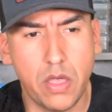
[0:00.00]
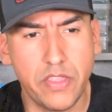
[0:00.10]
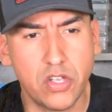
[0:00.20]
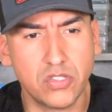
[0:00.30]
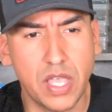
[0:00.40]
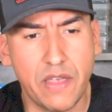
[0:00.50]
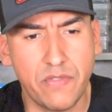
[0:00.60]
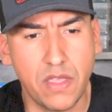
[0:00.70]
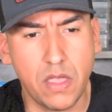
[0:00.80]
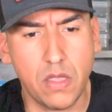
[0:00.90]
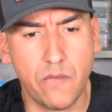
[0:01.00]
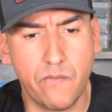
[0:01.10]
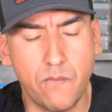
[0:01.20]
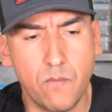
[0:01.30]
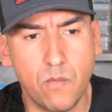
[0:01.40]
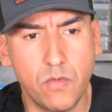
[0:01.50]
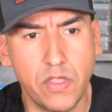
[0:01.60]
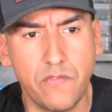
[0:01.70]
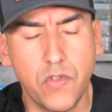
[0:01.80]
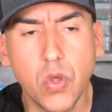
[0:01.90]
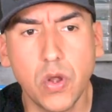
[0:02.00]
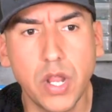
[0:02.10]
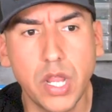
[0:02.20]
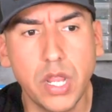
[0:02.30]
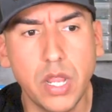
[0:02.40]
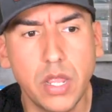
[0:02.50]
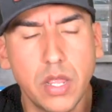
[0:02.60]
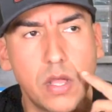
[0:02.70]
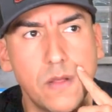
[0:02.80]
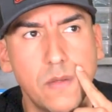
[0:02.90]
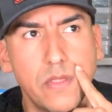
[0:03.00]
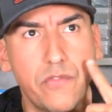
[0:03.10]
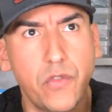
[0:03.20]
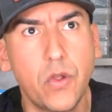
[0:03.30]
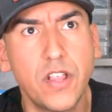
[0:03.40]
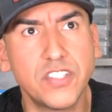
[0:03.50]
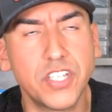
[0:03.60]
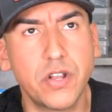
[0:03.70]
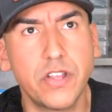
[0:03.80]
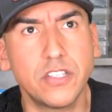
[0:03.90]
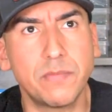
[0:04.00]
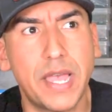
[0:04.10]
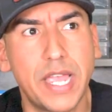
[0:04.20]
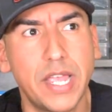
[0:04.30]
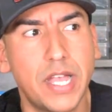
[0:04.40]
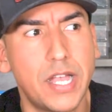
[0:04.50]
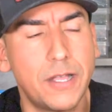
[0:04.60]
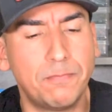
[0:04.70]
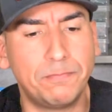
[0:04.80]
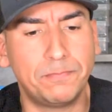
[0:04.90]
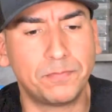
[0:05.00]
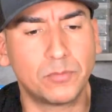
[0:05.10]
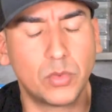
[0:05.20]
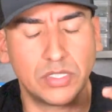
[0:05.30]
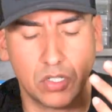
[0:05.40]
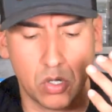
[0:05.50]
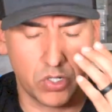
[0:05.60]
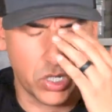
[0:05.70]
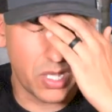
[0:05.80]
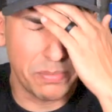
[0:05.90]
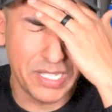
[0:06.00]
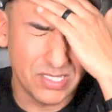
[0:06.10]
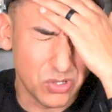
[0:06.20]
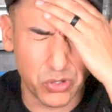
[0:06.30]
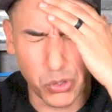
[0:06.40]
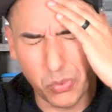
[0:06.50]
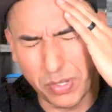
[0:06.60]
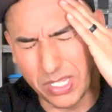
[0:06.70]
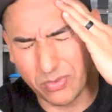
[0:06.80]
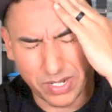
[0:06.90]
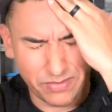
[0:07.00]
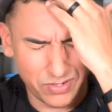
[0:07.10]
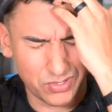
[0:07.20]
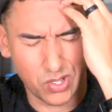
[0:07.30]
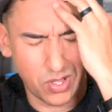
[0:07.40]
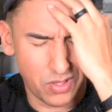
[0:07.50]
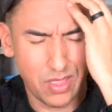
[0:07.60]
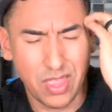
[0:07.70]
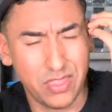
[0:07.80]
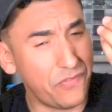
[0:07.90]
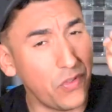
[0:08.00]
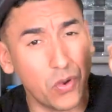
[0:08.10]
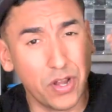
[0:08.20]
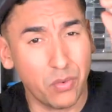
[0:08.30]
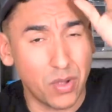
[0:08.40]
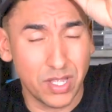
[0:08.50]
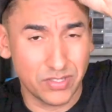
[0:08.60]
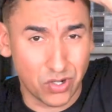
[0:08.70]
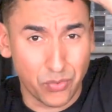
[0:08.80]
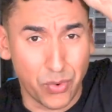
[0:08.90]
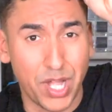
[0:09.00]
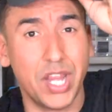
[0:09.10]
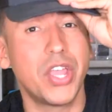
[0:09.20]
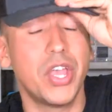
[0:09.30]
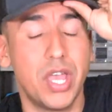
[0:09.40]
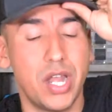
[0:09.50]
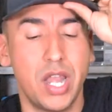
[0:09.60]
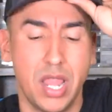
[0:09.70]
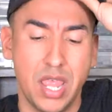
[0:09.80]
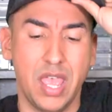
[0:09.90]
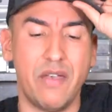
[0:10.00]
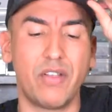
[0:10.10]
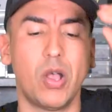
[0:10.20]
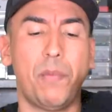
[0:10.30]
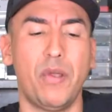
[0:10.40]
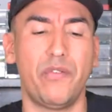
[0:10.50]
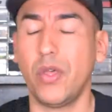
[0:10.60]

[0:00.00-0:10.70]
they also have the Fury series by what's it called, Dubbies or Doobies, whatever it's called. The Fury ones are really good. Have a couple of